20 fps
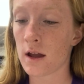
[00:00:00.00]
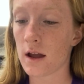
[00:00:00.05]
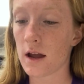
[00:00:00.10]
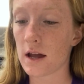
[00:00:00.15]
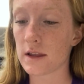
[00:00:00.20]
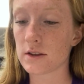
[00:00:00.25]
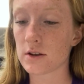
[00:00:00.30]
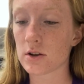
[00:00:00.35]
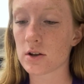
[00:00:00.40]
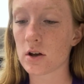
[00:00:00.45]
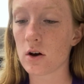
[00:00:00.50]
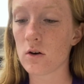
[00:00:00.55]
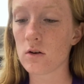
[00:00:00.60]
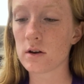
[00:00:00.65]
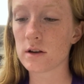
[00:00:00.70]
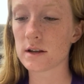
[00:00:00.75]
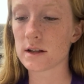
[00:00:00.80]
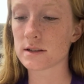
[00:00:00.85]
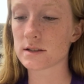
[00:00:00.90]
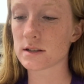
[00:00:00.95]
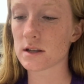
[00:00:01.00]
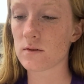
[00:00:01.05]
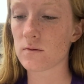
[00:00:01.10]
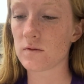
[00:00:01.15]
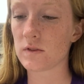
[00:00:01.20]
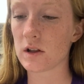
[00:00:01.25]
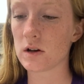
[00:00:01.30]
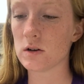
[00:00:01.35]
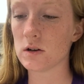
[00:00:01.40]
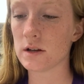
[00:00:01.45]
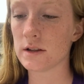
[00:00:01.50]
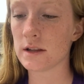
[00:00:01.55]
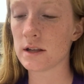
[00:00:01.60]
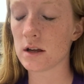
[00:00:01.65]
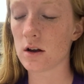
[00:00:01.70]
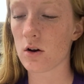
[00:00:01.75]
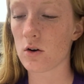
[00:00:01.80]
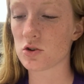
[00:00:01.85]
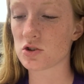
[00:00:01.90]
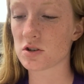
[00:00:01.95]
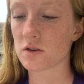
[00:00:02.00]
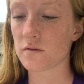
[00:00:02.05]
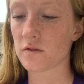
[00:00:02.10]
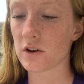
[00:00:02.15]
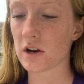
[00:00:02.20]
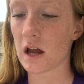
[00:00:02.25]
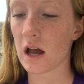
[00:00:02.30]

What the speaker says: and their coconuts can float in the ocean for